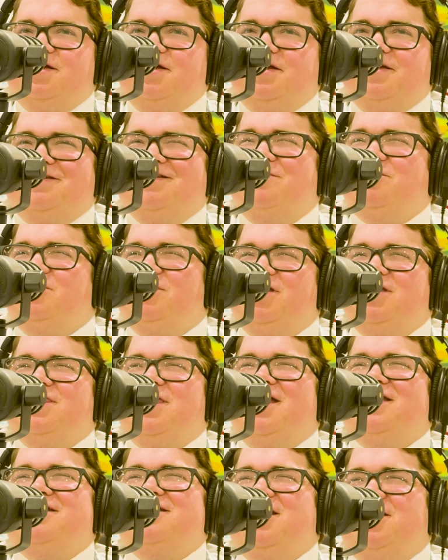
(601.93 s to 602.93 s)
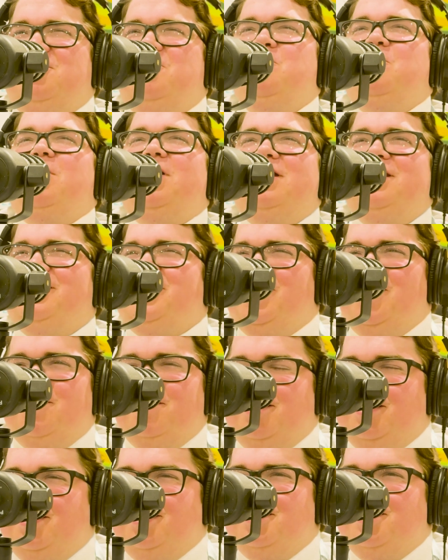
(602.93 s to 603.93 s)
something like that to kind of wind down
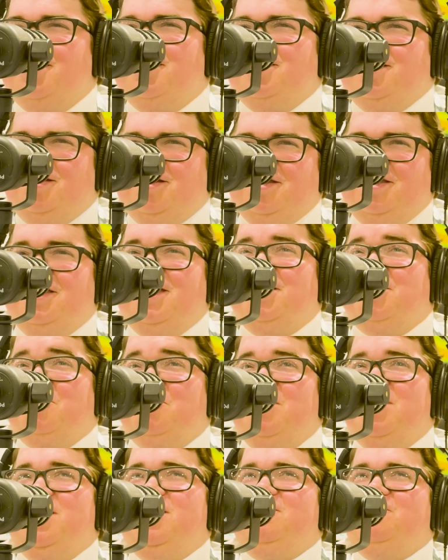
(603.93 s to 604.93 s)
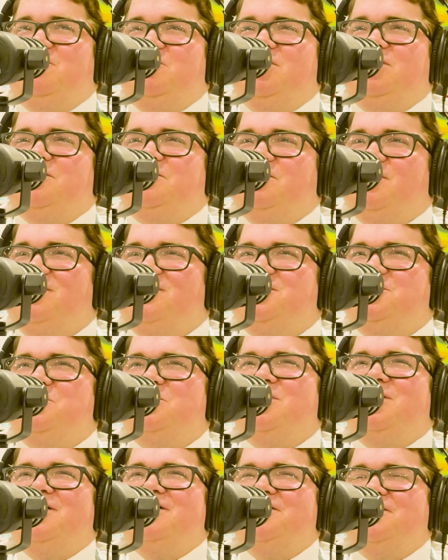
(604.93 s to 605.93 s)
and get away from entomology.
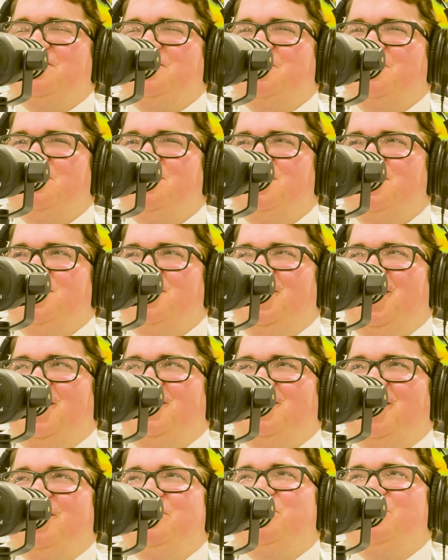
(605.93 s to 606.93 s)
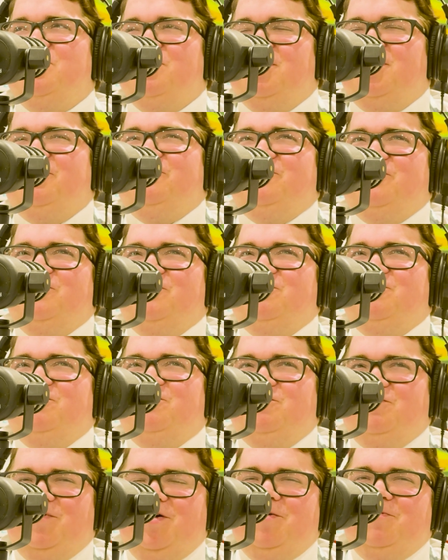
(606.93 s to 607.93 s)
But also, a lot of people I've
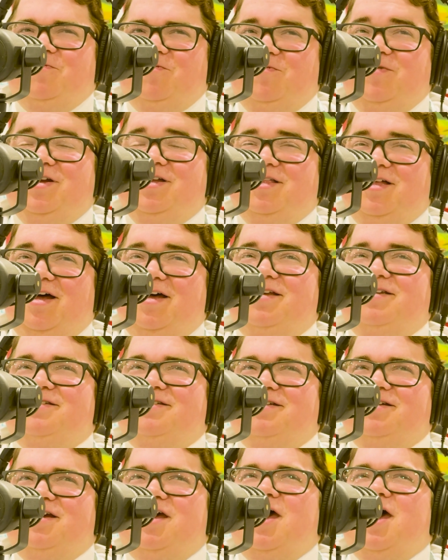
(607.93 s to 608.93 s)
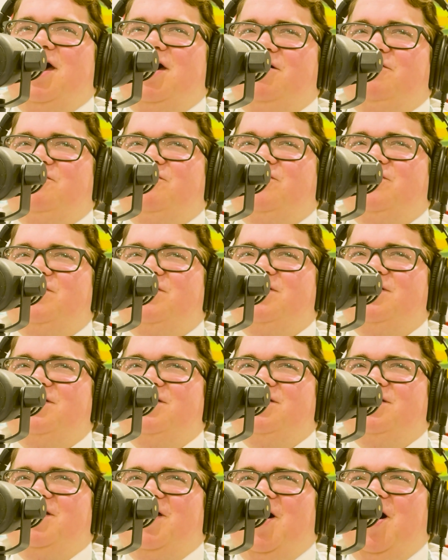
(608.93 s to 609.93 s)
realized have
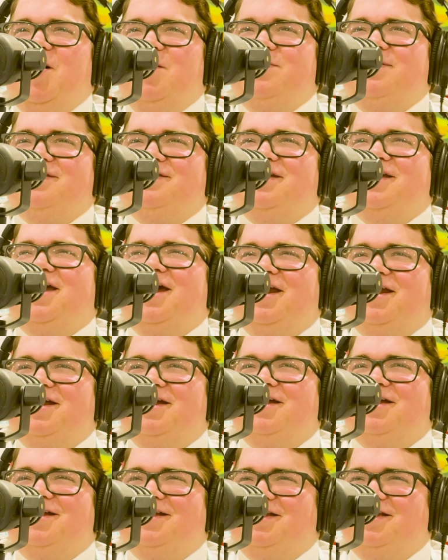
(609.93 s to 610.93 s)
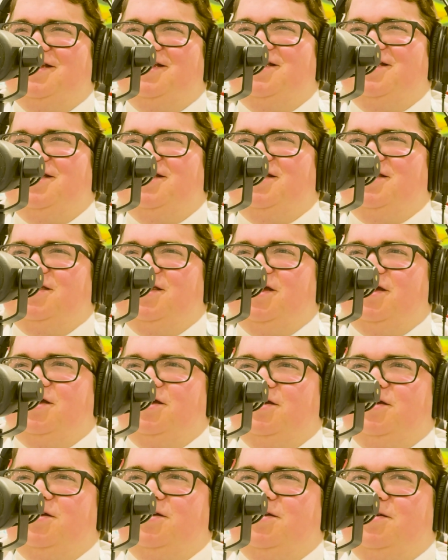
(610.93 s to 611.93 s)
hobbies that kind of like
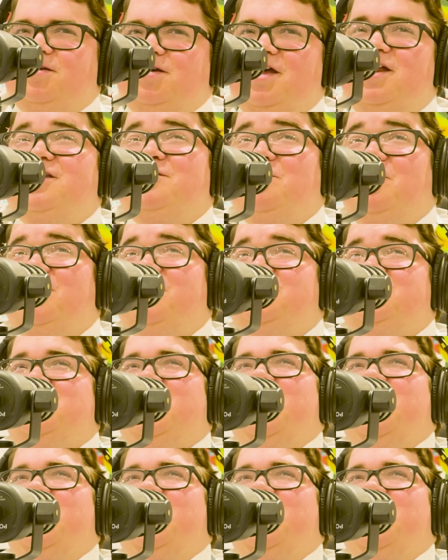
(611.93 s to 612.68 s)
entomology